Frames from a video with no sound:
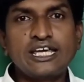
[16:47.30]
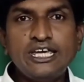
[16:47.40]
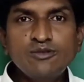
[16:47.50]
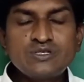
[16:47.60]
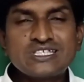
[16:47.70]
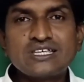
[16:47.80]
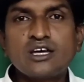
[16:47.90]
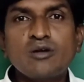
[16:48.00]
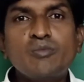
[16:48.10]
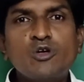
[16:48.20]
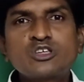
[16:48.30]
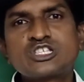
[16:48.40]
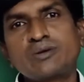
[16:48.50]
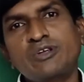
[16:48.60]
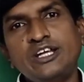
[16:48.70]
gives more
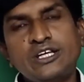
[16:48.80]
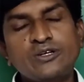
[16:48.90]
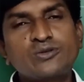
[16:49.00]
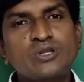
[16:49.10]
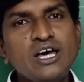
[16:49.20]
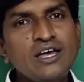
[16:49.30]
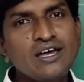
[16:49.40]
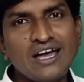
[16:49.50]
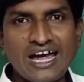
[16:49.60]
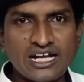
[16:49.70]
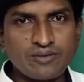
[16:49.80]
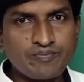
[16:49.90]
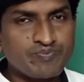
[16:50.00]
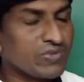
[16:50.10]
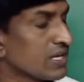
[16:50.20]
stability to the atom.
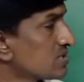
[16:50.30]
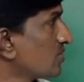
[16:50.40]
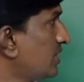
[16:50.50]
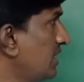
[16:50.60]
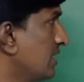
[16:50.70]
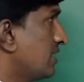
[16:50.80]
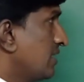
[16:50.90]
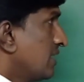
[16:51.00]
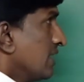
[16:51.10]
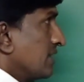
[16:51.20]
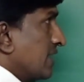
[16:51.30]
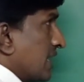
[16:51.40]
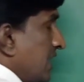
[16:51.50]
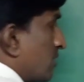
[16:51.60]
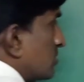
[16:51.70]
So here the
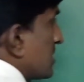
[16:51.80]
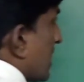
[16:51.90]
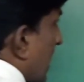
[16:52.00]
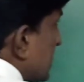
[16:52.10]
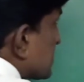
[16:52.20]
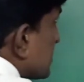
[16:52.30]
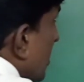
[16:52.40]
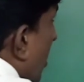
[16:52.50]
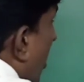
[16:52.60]
nitrogen has